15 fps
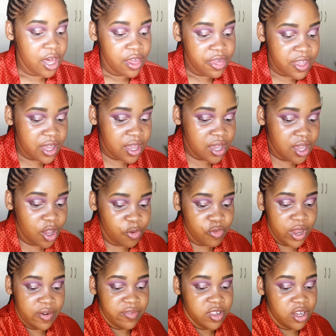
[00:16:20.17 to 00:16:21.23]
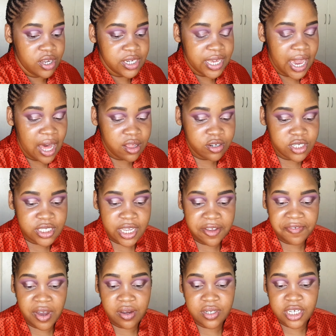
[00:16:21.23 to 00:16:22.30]
the Revlon Colorstay
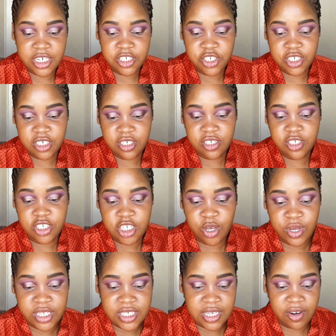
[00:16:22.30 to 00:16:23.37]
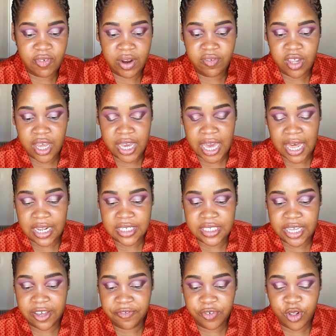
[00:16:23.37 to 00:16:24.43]
foundation. So it's the Revlon
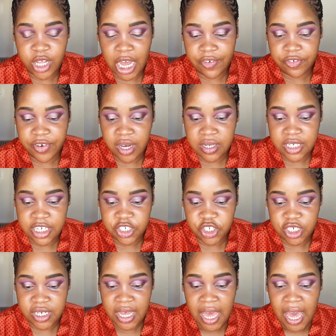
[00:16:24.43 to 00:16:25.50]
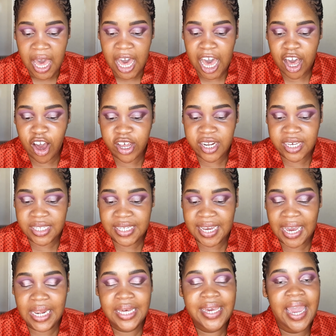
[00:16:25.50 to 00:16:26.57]
Colorstay full cover foundation. I got it in the
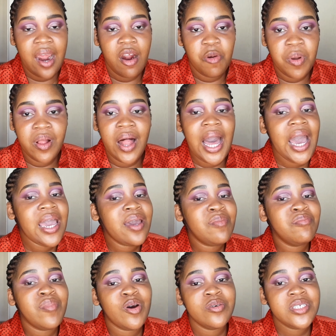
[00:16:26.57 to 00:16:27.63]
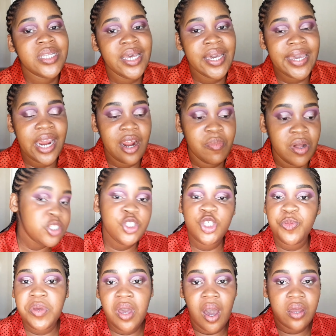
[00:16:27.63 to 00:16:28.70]
color caramel. I am mostly a caramel. To
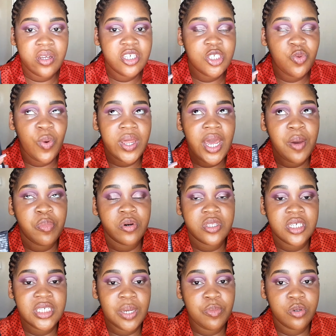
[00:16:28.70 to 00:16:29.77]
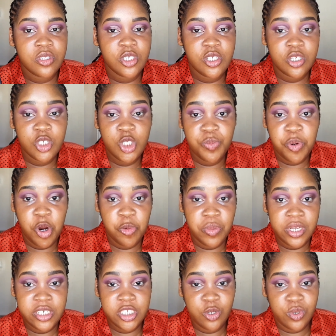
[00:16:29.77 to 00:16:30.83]
be honest, when I bought this on
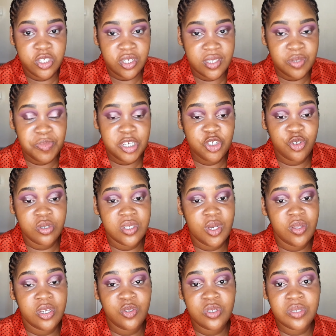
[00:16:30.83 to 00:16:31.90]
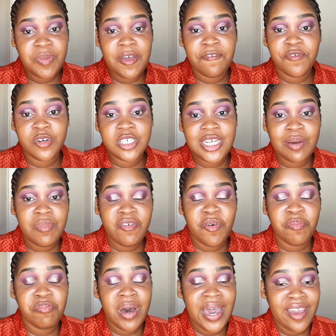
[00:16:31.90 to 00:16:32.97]
Superbalist. It was on special. So this was my first time ever
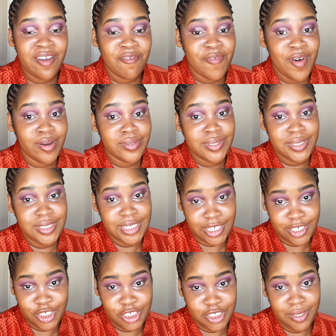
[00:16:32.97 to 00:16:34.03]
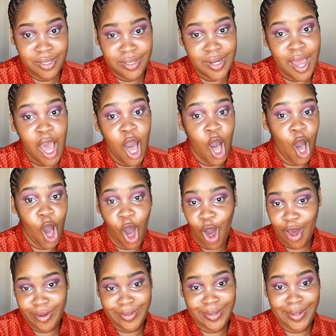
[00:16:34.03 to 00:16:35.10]
buying foundation
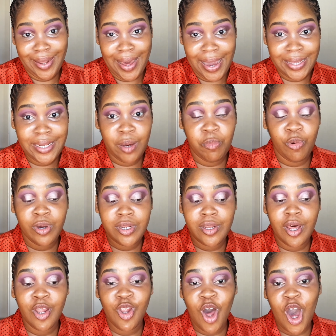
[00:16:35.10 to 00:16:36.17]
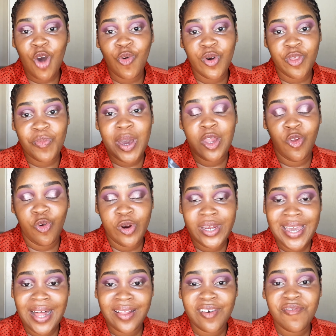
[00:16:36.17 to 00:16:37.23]
online. I bought it along with my
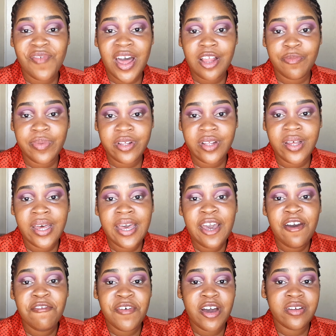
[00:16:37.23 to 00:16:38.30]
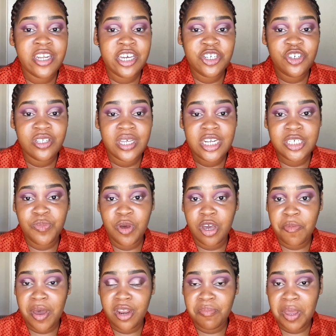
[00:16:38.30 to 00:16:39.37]
L'Oreal Infallible foundation that I spoke
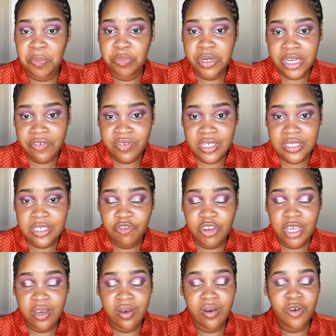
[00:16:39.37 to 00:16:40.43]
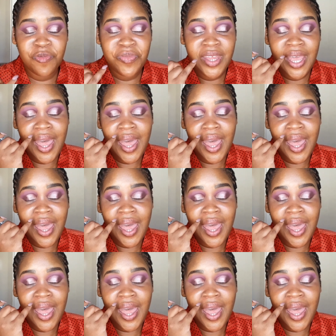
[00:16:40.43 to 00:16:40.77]
about in my previous video.